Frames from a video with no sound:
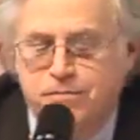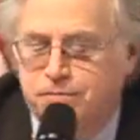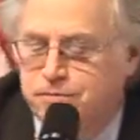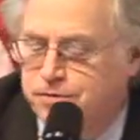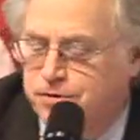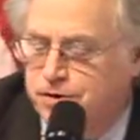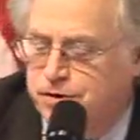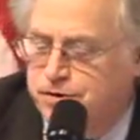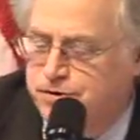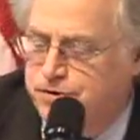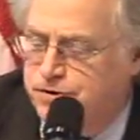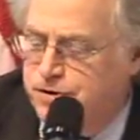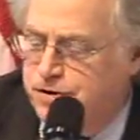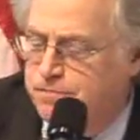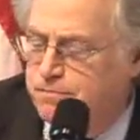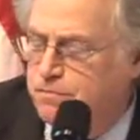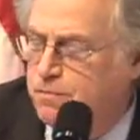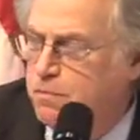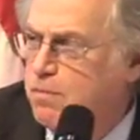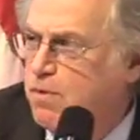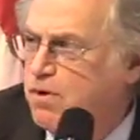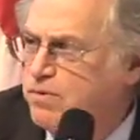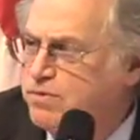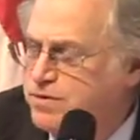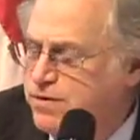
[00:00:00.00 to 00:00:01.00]
Judge,
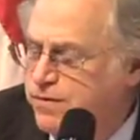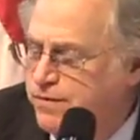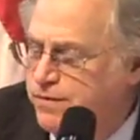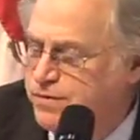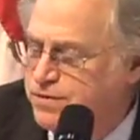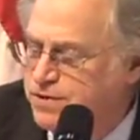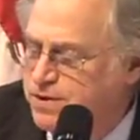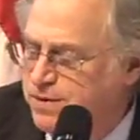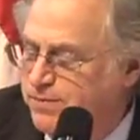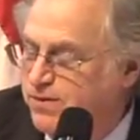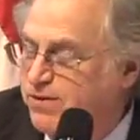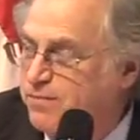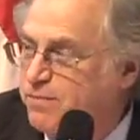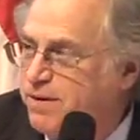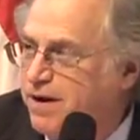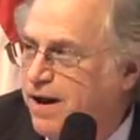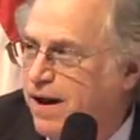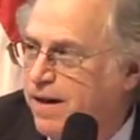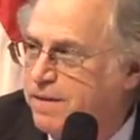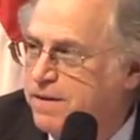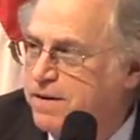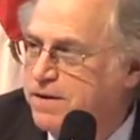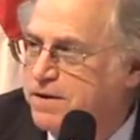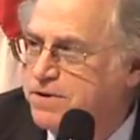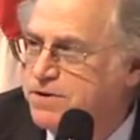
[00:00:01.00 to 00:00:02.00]
most of you seem to have been
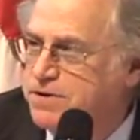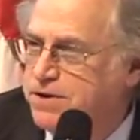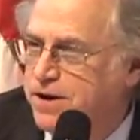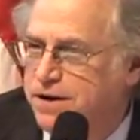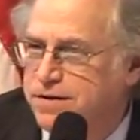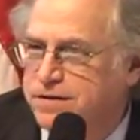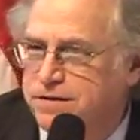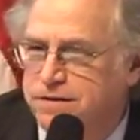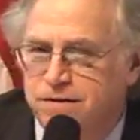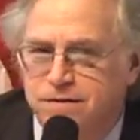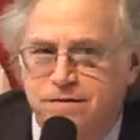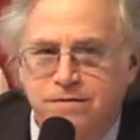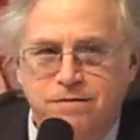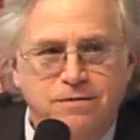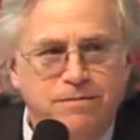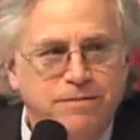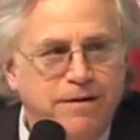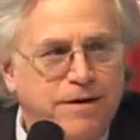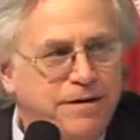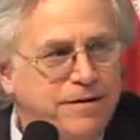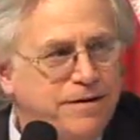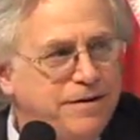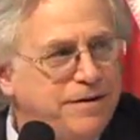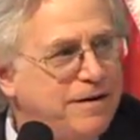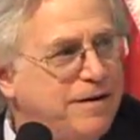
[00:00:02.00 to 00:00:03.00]
on the agenda
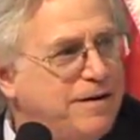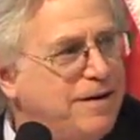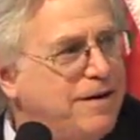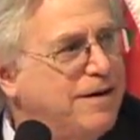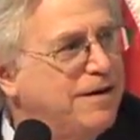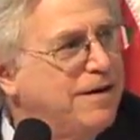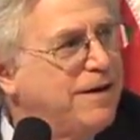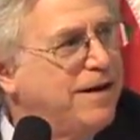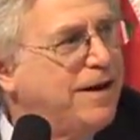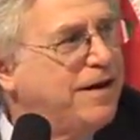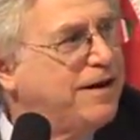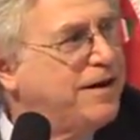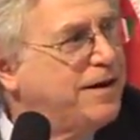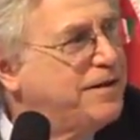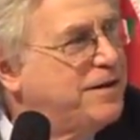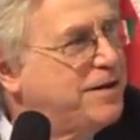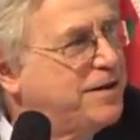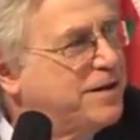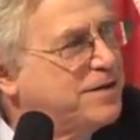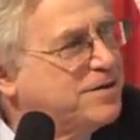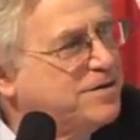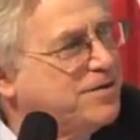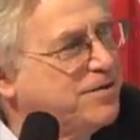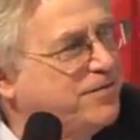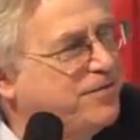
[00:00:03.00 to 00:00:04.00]
already, and I think
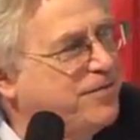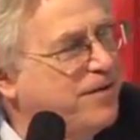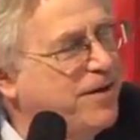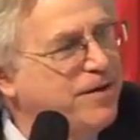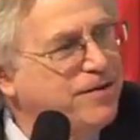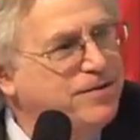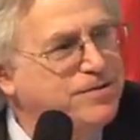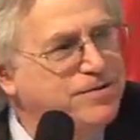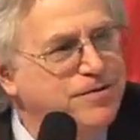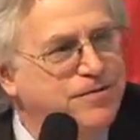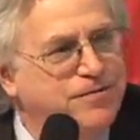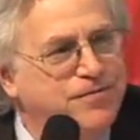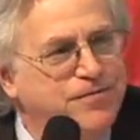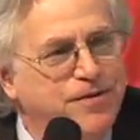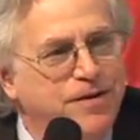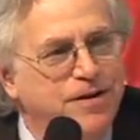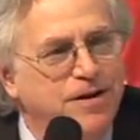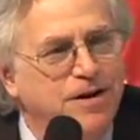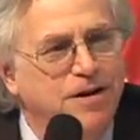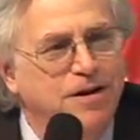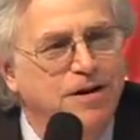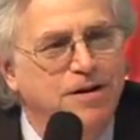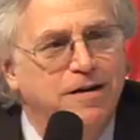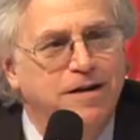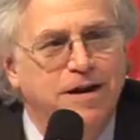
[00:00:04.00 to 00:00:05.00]
it's a
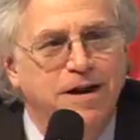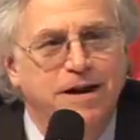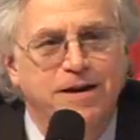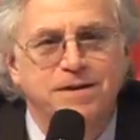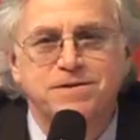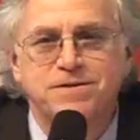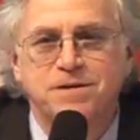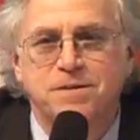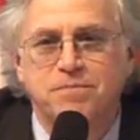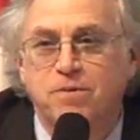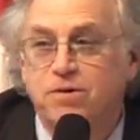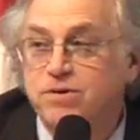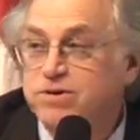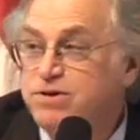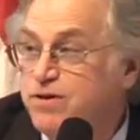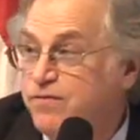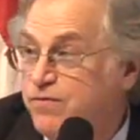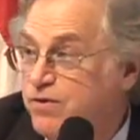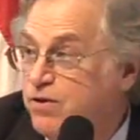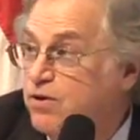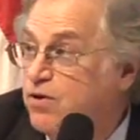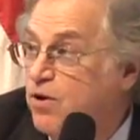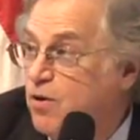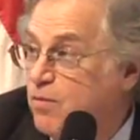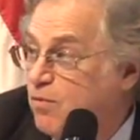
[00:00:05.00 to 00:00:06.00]
fair guess that most of
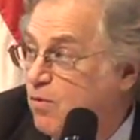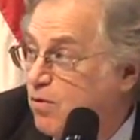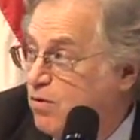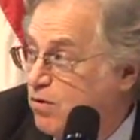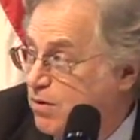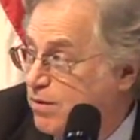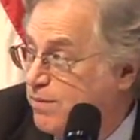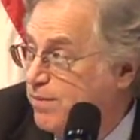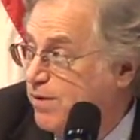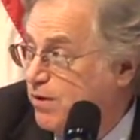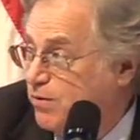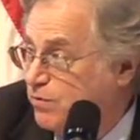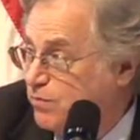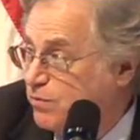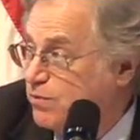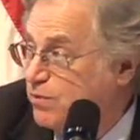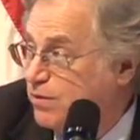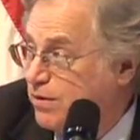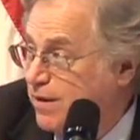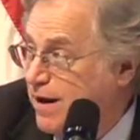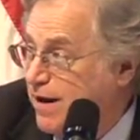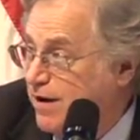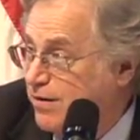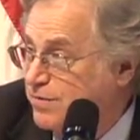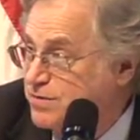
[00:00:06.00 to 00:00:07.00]
you know more about
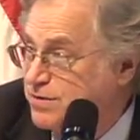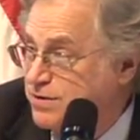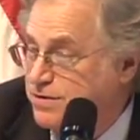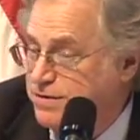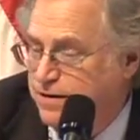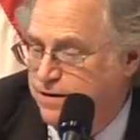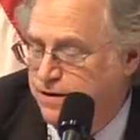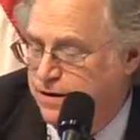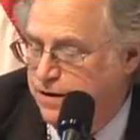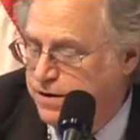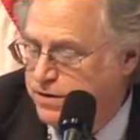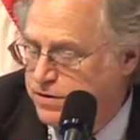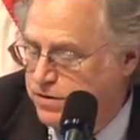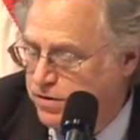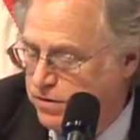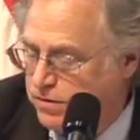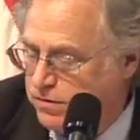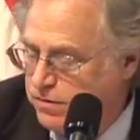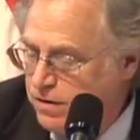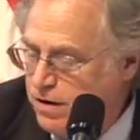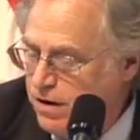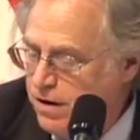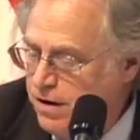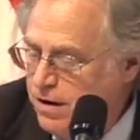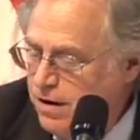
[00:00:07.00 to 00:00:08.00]
rural housing than I do.
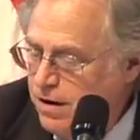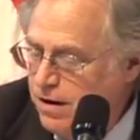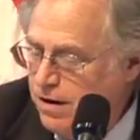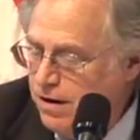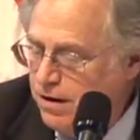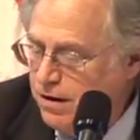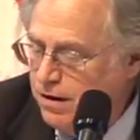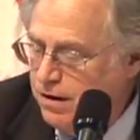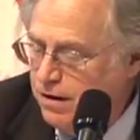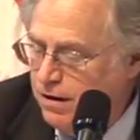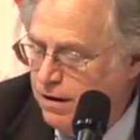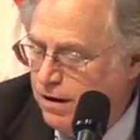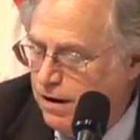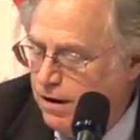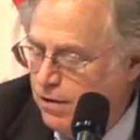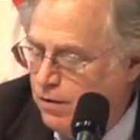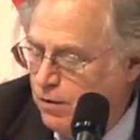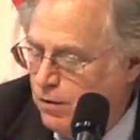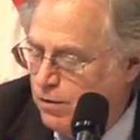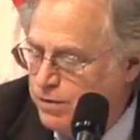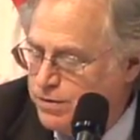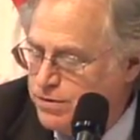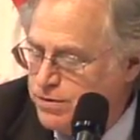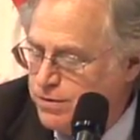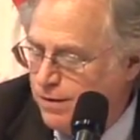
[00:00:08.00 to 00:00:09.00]

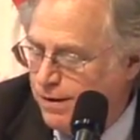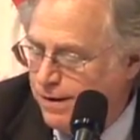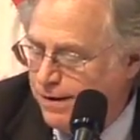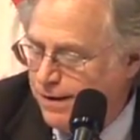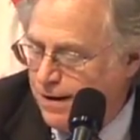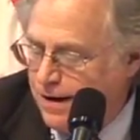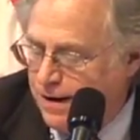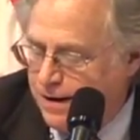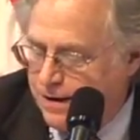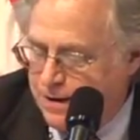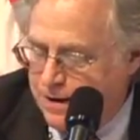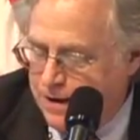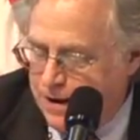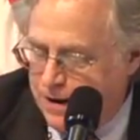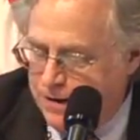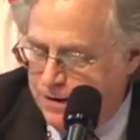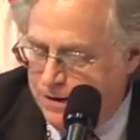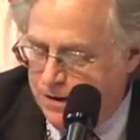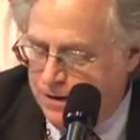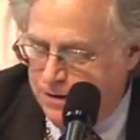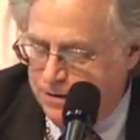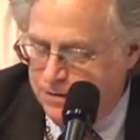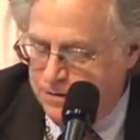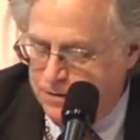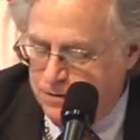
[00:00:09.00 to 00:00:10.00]
Also, I
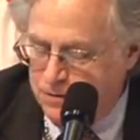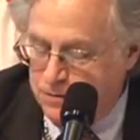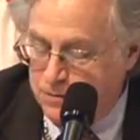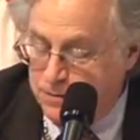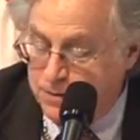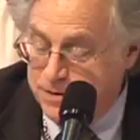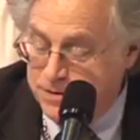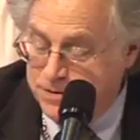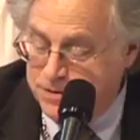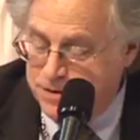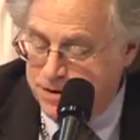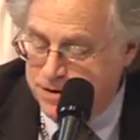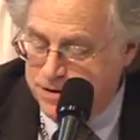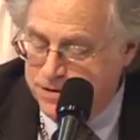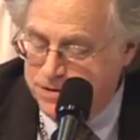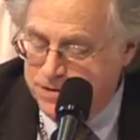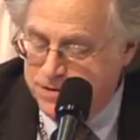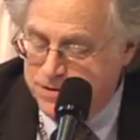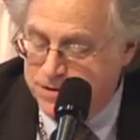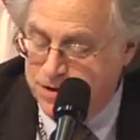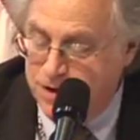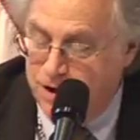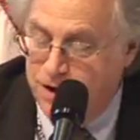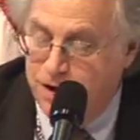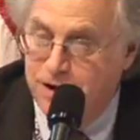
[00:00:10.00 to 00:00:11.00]
cannot resist
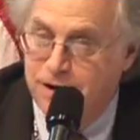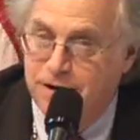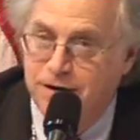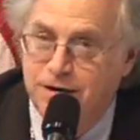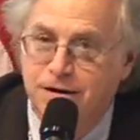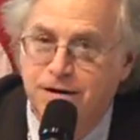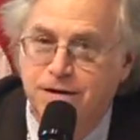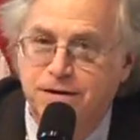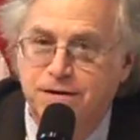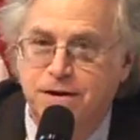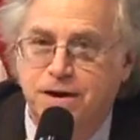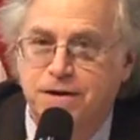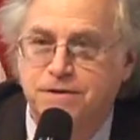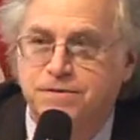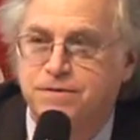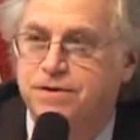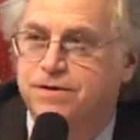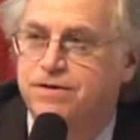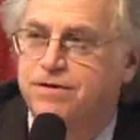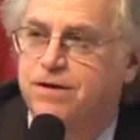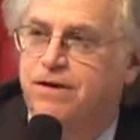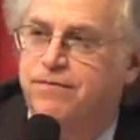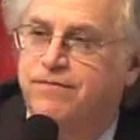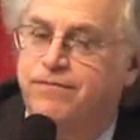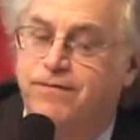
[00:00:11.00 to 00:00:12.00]
saying it's a
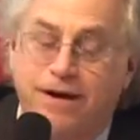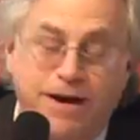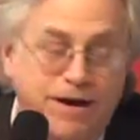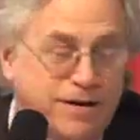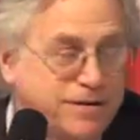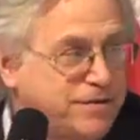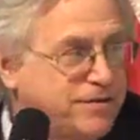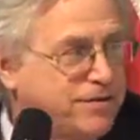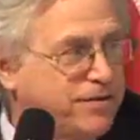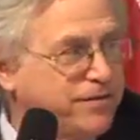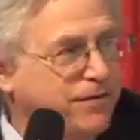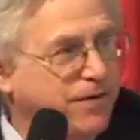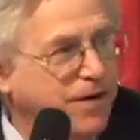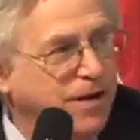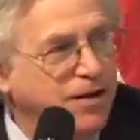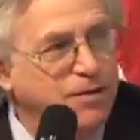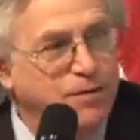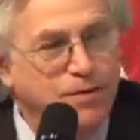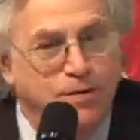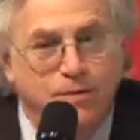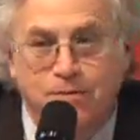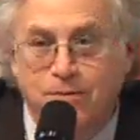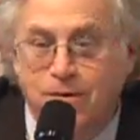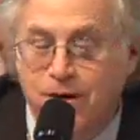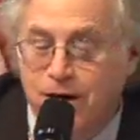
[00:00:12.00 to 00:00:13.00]
tough act to
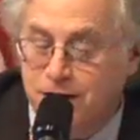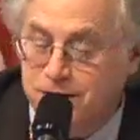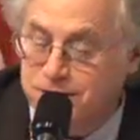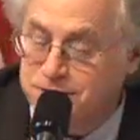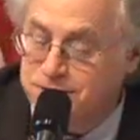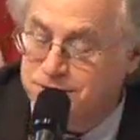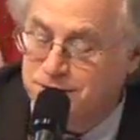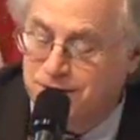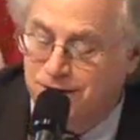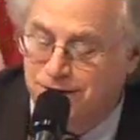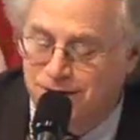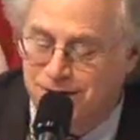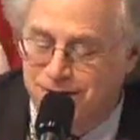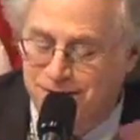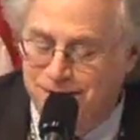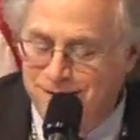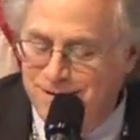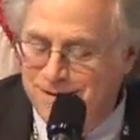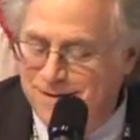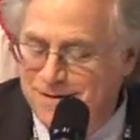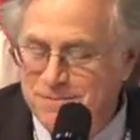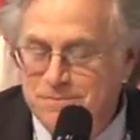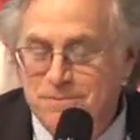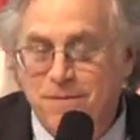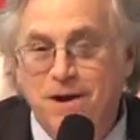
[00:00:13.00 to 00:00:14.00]
follow a rock star.
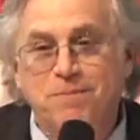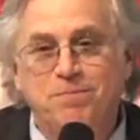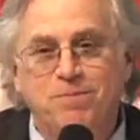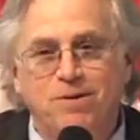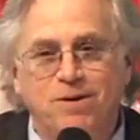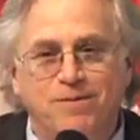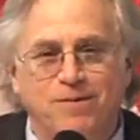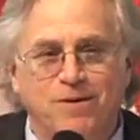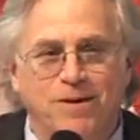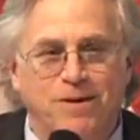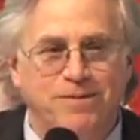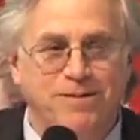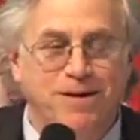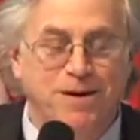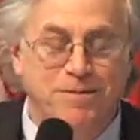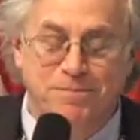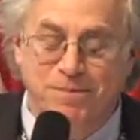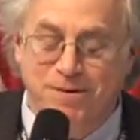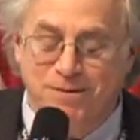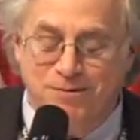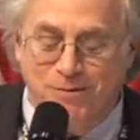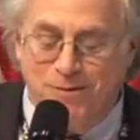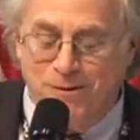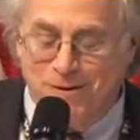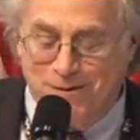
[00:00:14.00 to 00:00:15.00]
Maybe you've heard that
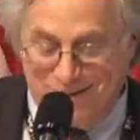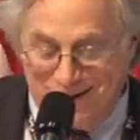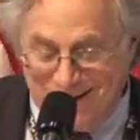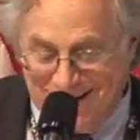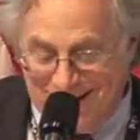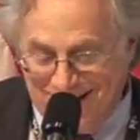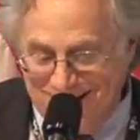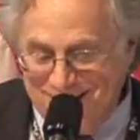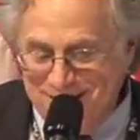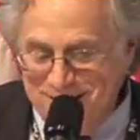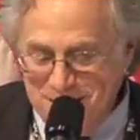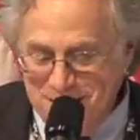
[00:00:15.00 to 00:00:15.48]
before today.